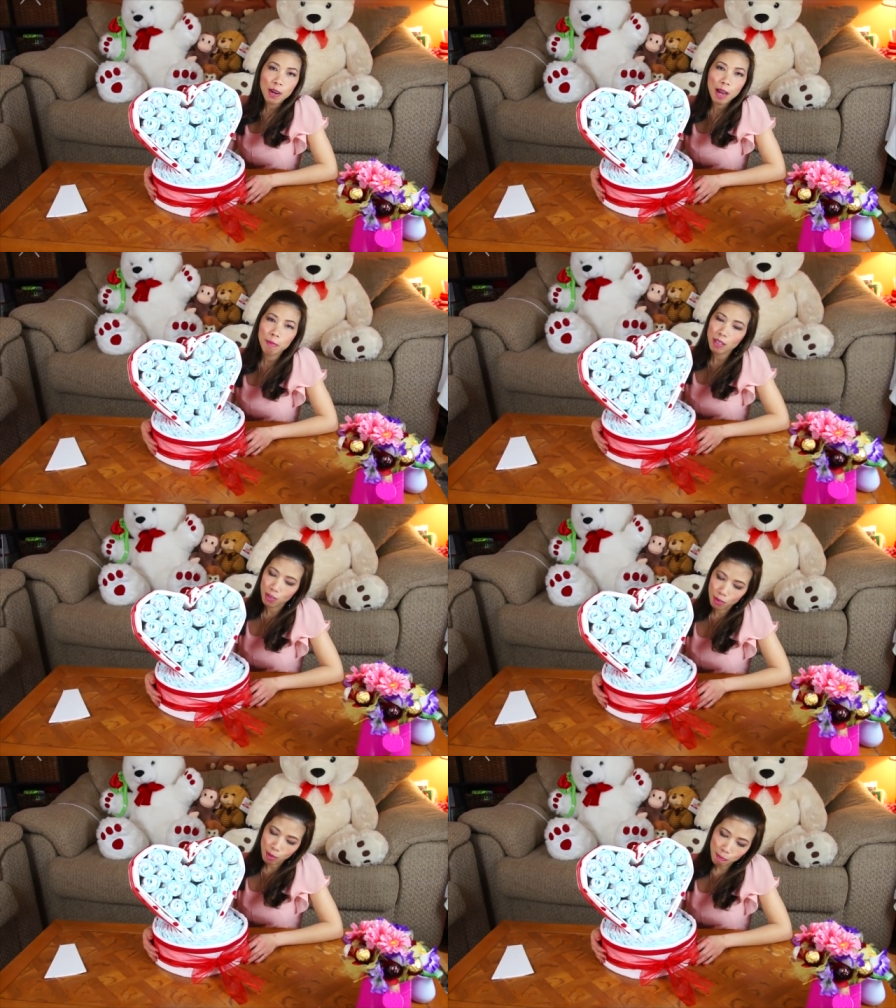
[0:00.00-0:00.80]
wrap
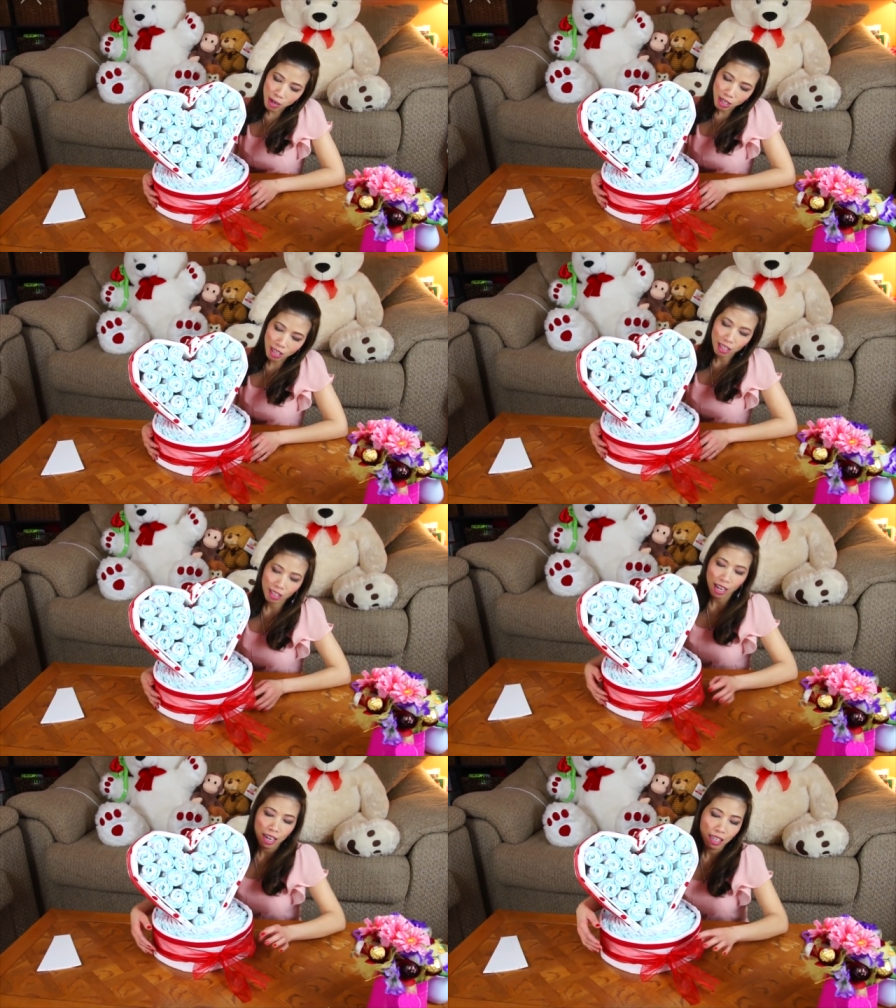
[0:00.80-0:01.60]
the ribbon
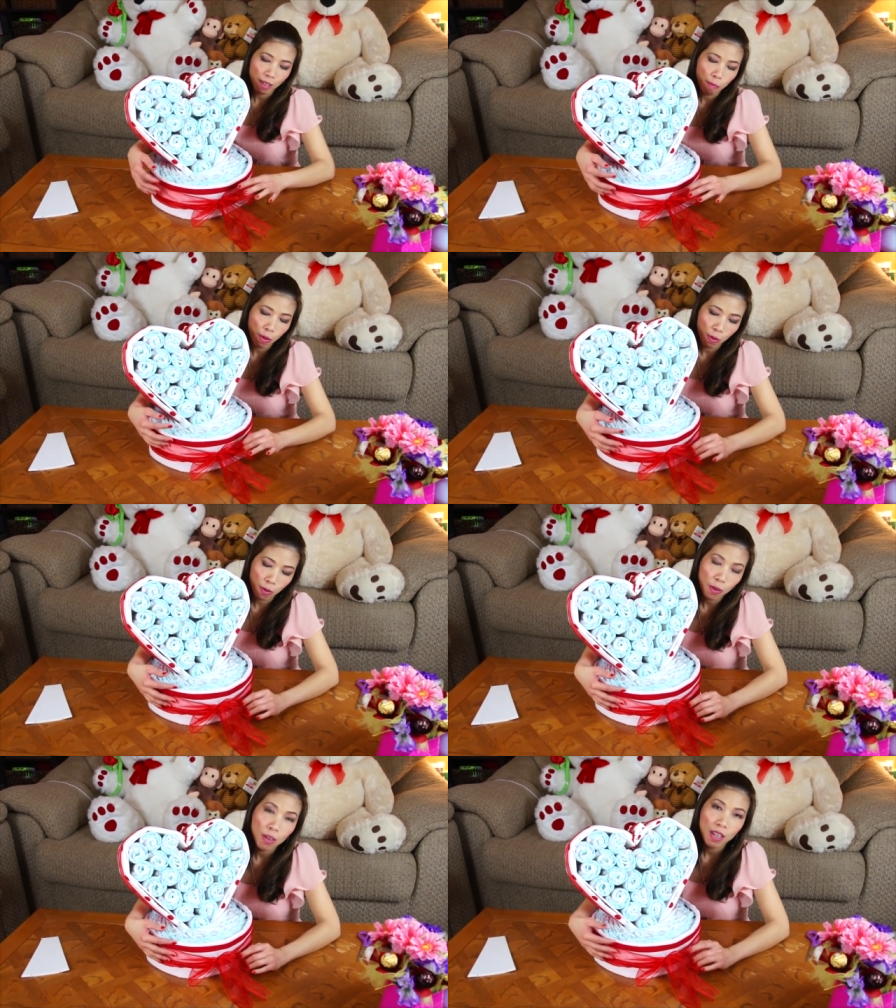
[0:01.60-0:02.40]
and tie the
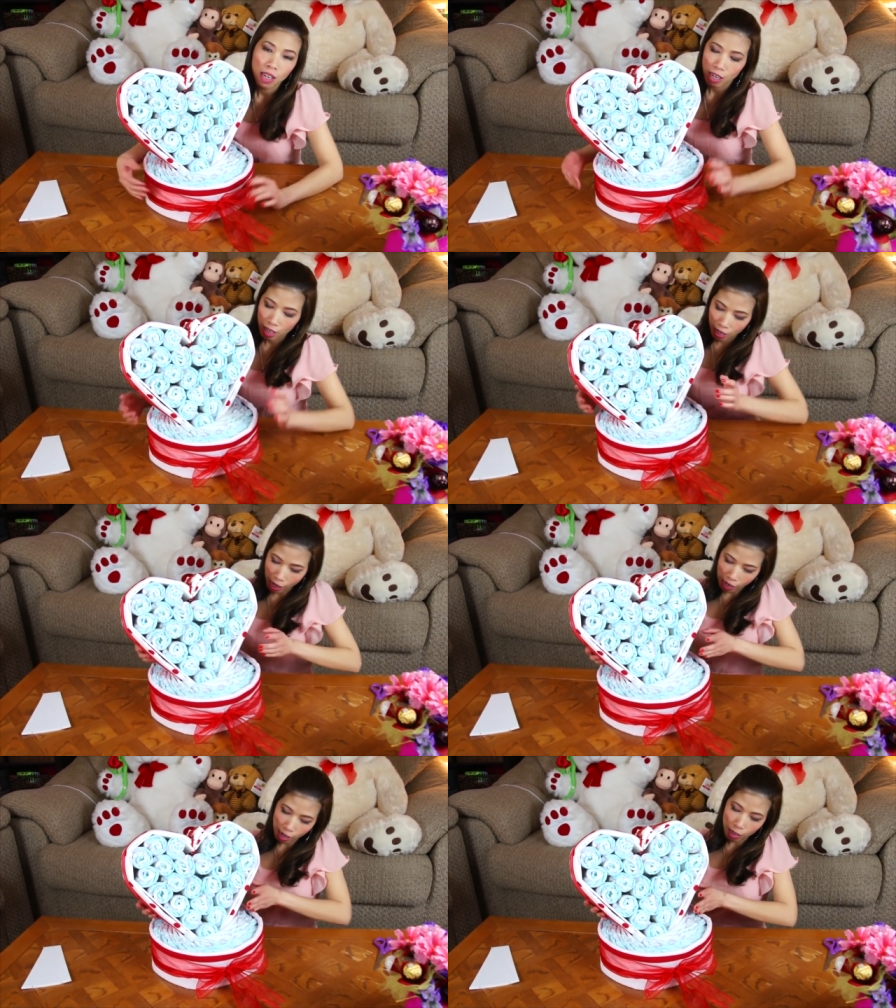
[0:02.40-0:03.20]
bow and
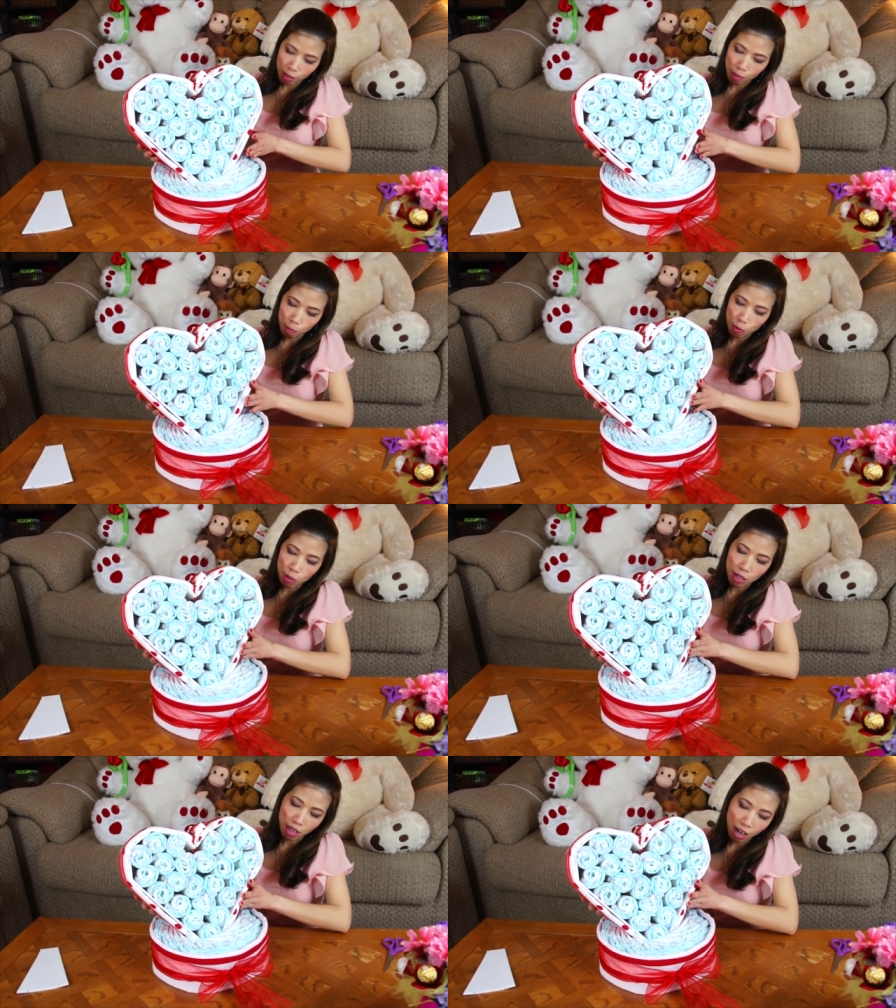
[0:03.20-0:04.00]
then I
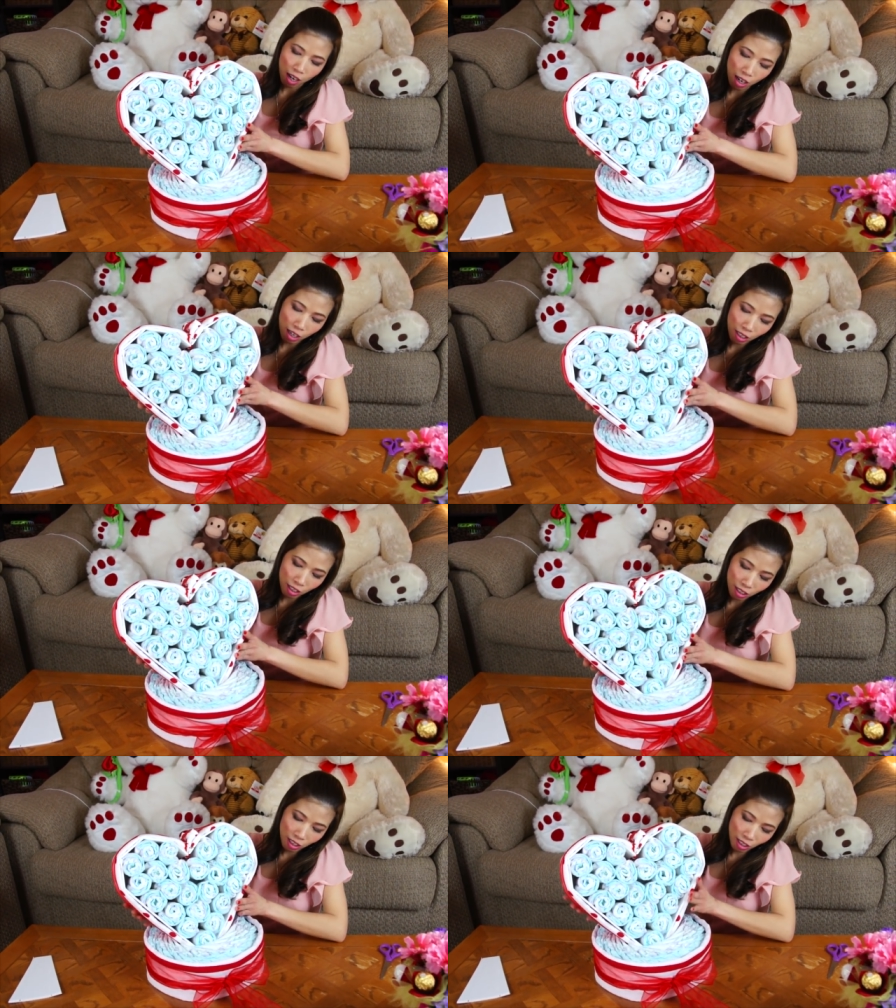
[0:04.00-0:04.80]
put the heart
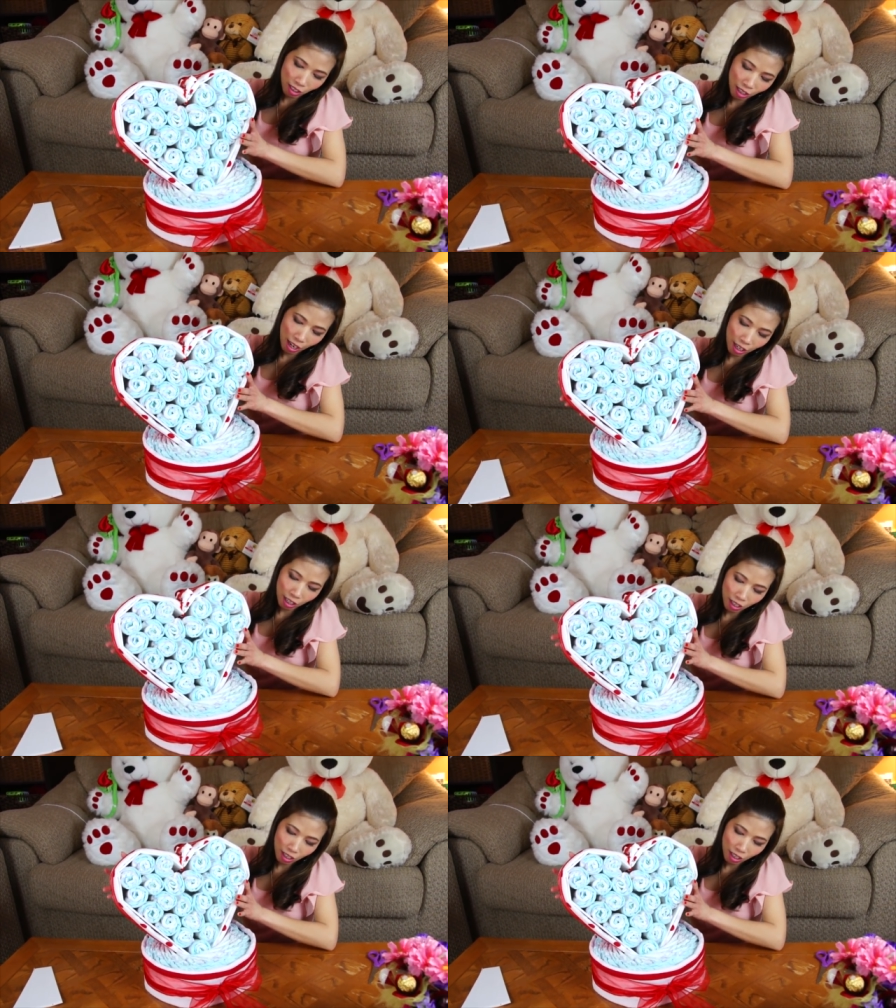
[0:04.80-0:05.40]
just stack